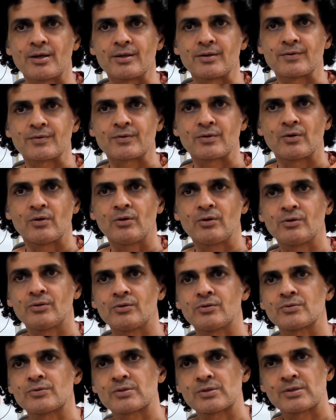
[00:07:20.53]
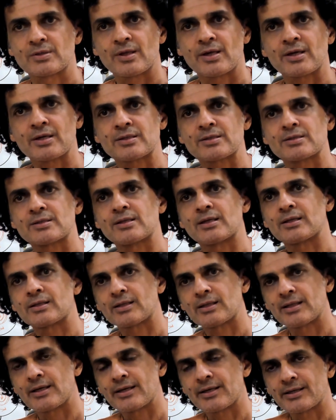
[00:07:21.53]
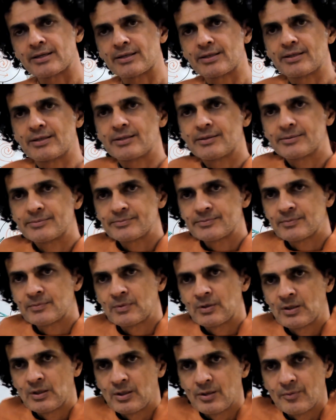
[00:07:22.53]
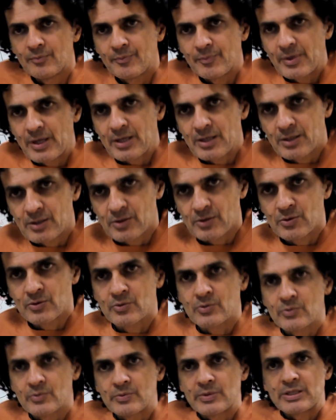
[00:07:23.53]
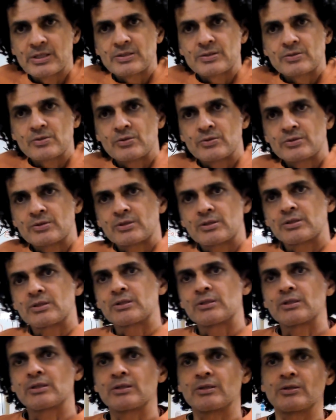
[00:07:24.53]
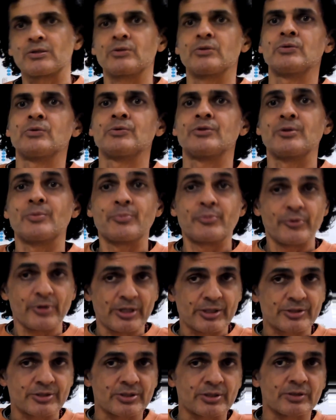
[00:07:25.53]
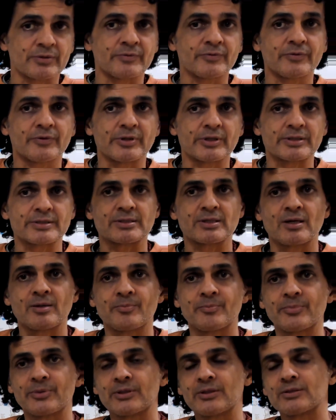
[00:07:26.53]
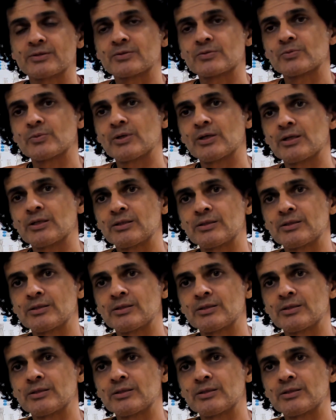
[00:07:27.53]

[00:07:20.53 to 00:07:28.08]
So all those things that like make you exhausted, and your depression, for example, as well.